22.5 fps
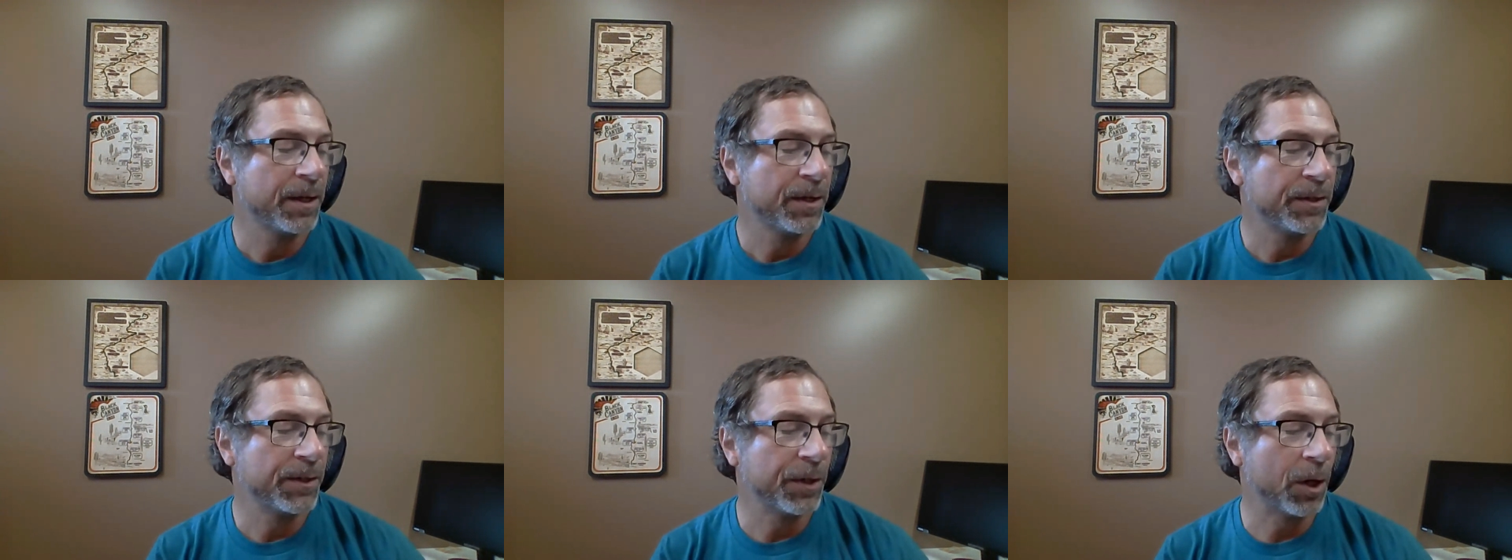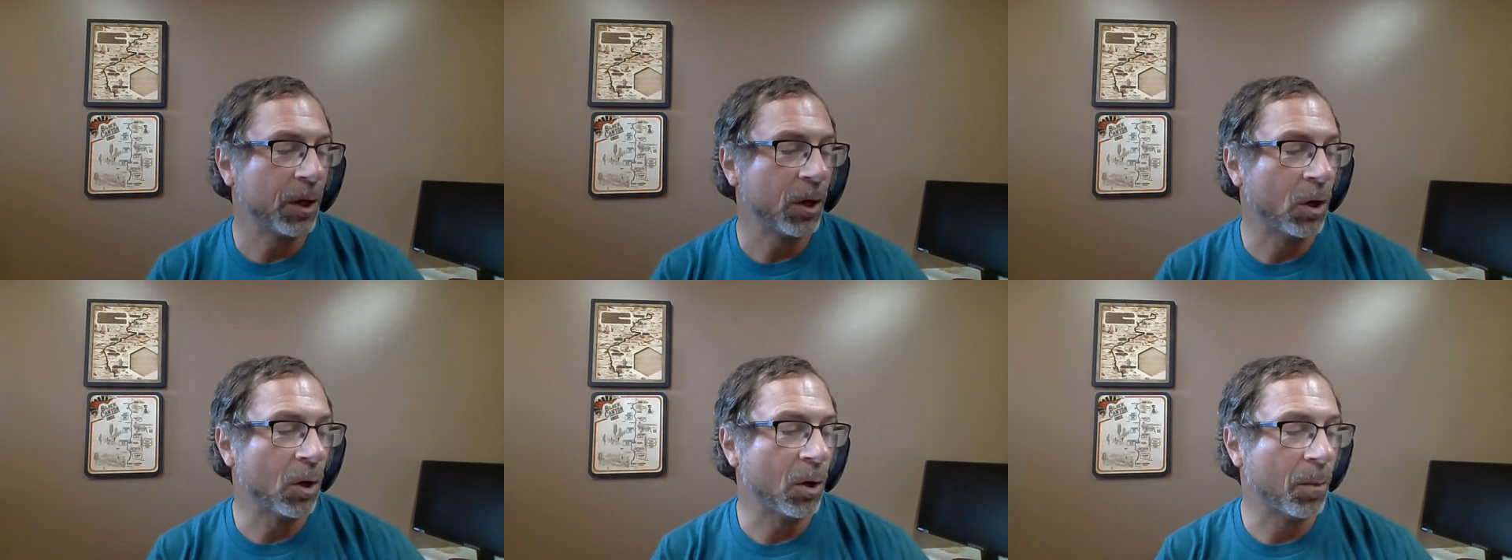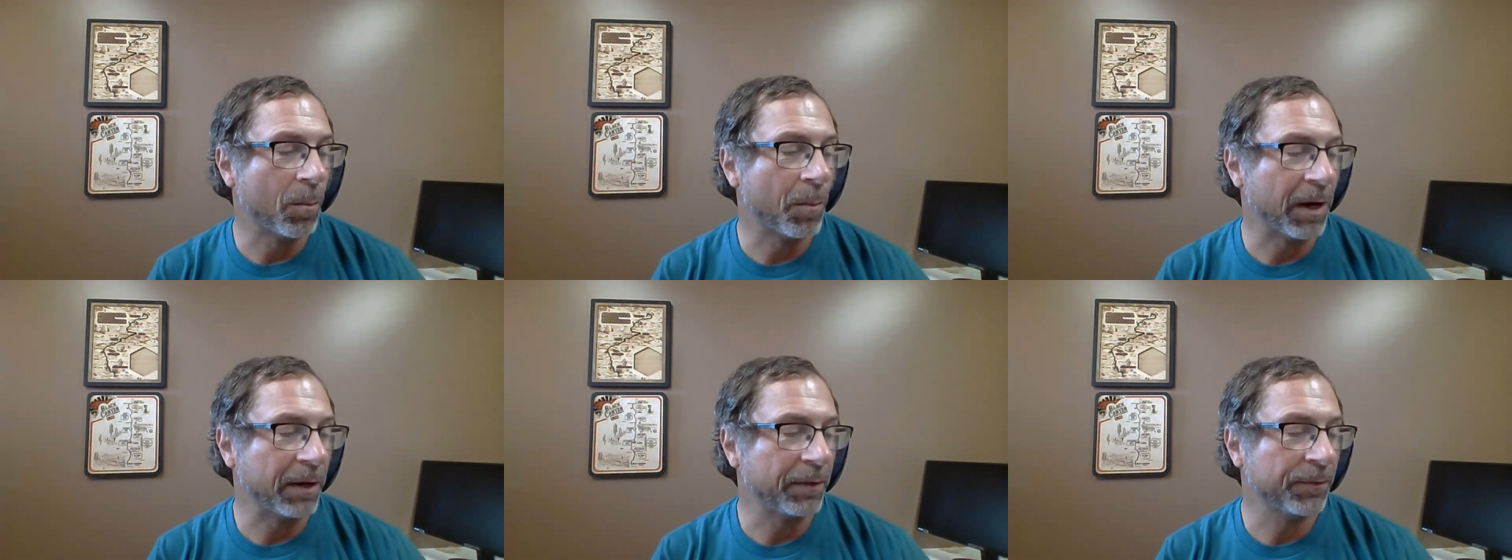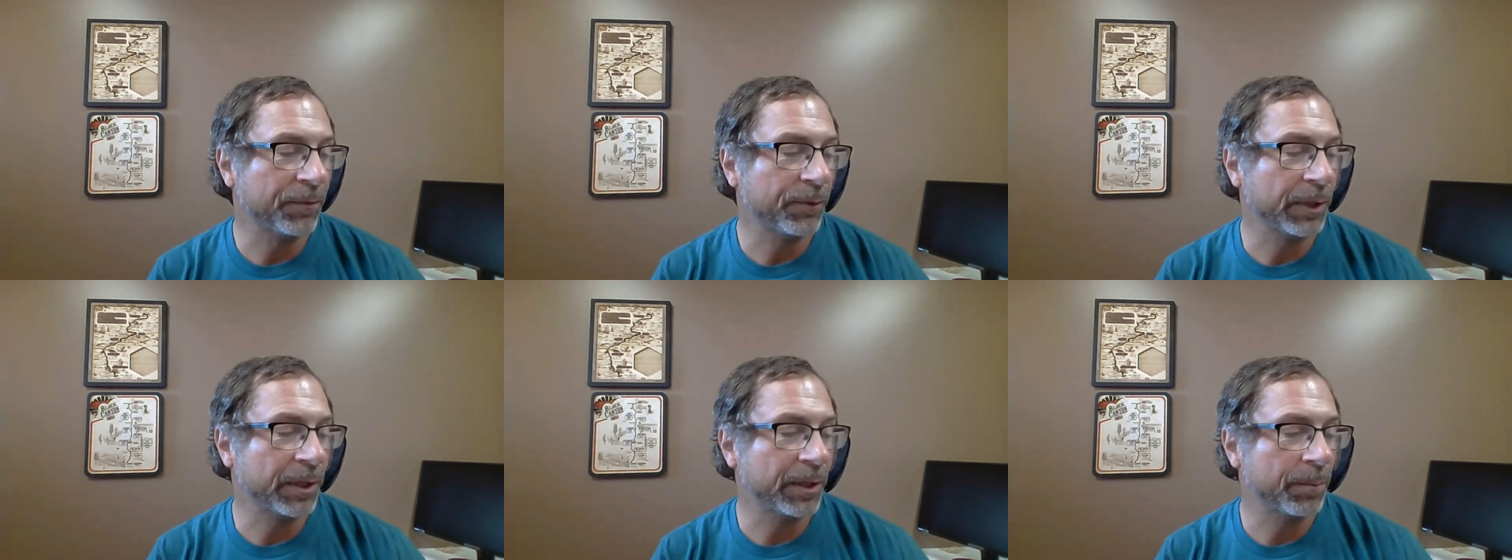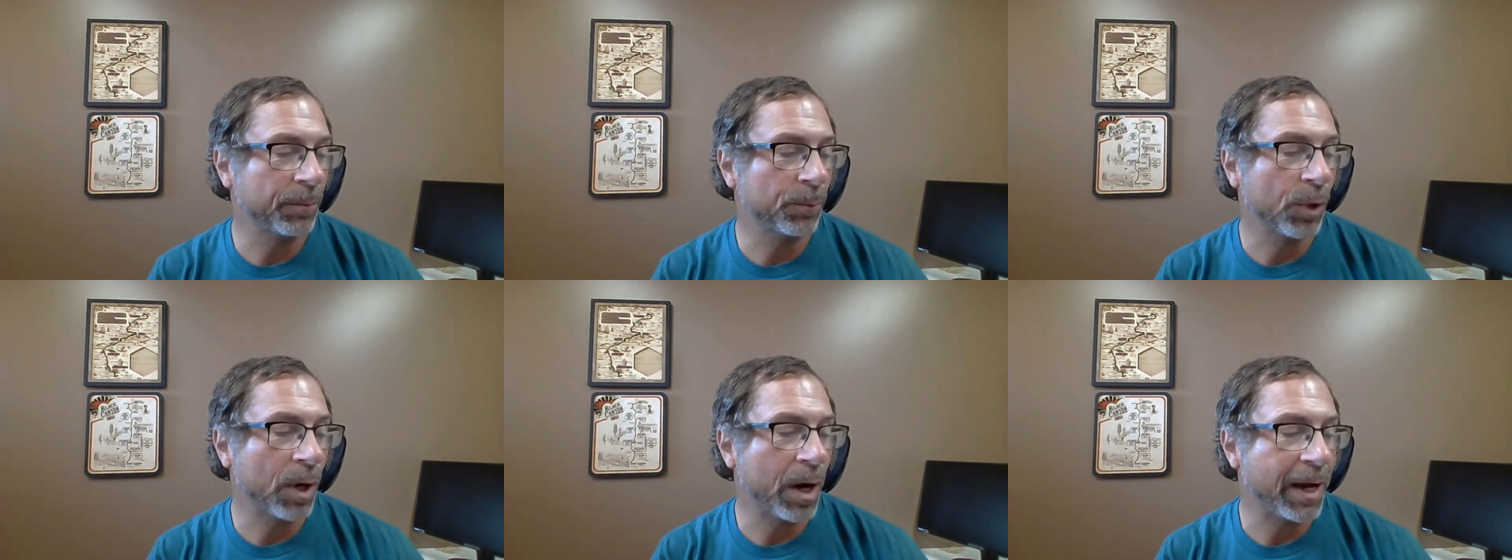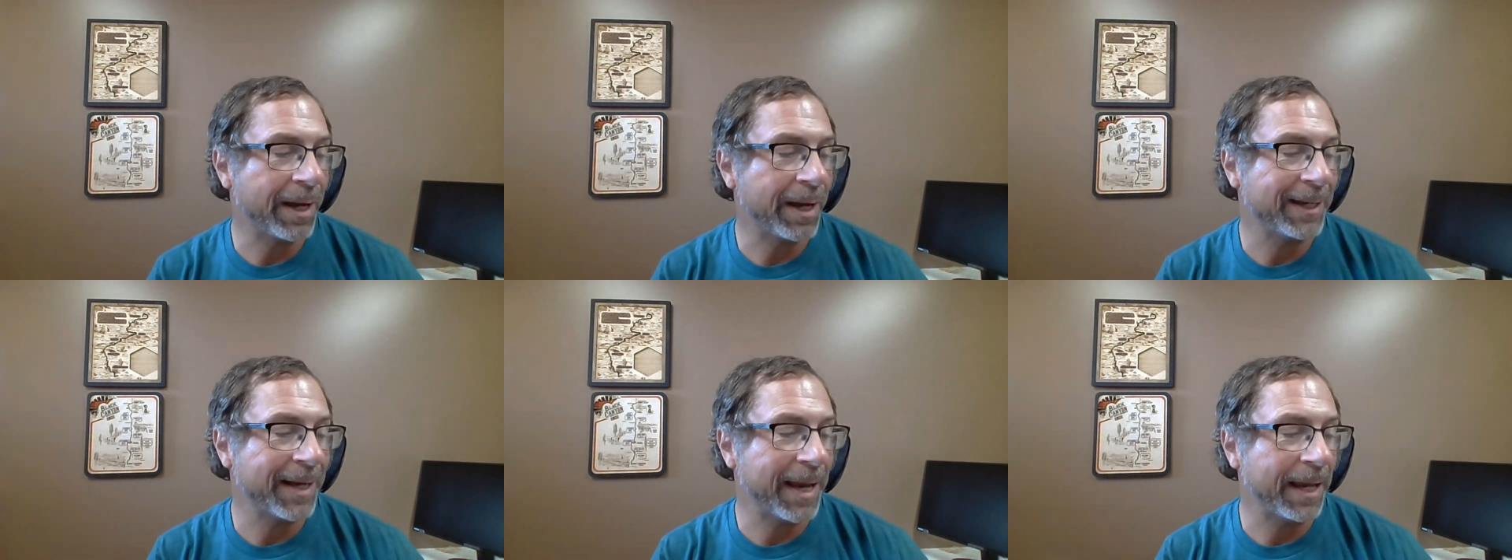So my friend
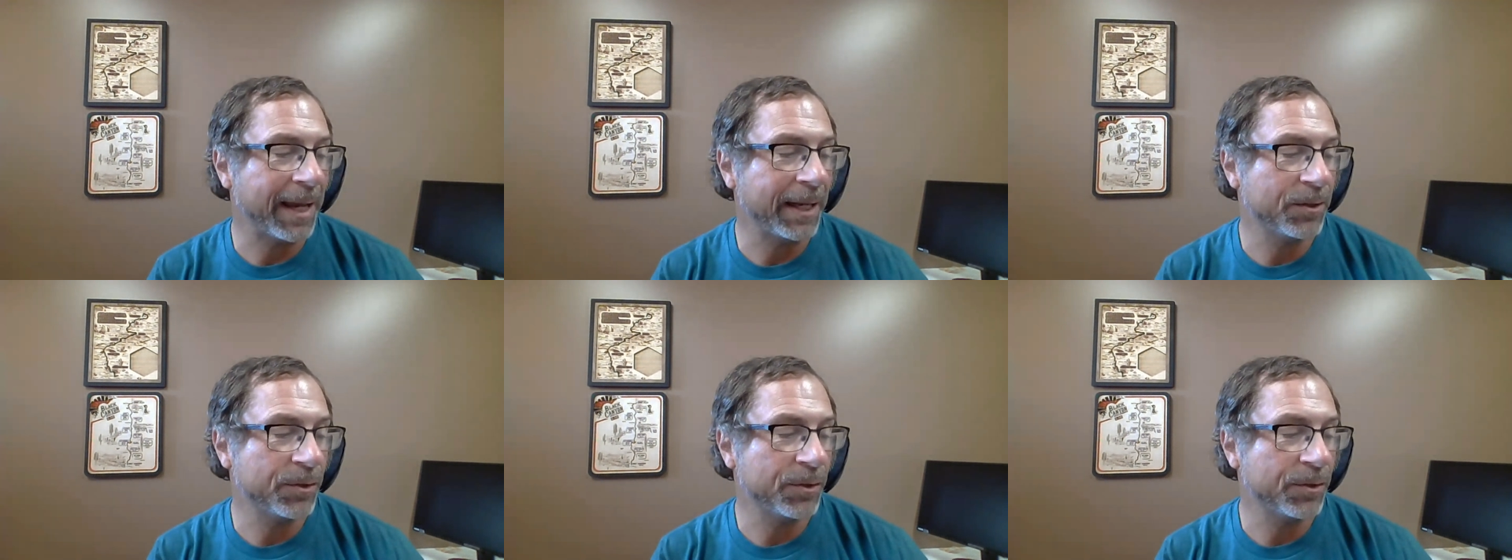Brian